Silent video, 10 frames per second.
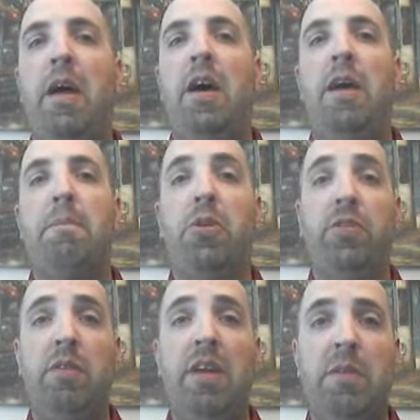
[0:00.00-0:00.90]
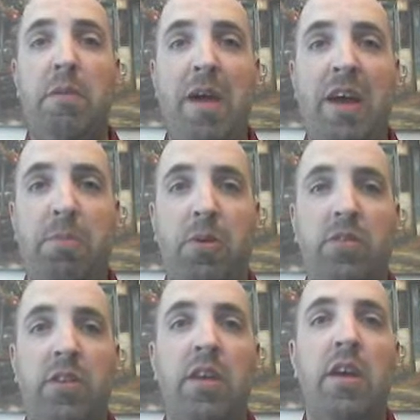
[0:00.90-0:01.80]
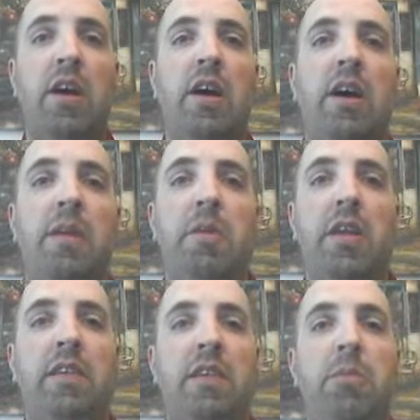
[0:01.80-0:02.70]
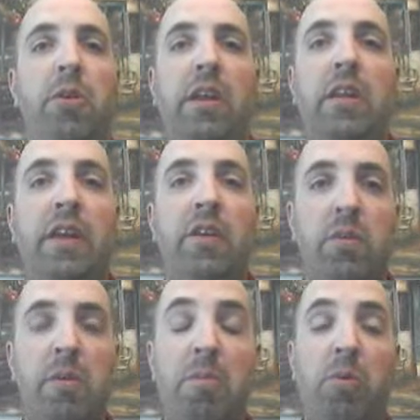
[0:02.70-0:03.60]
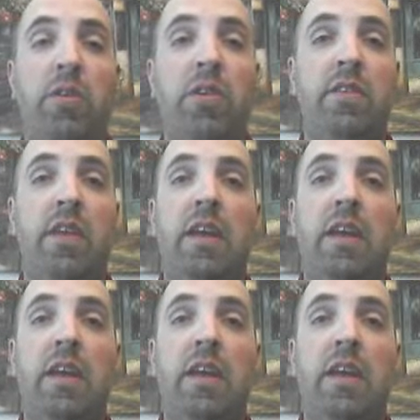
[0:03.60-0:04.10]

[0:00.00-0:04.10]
Personally, right now I'm a math person, but as a building leader, it would be important to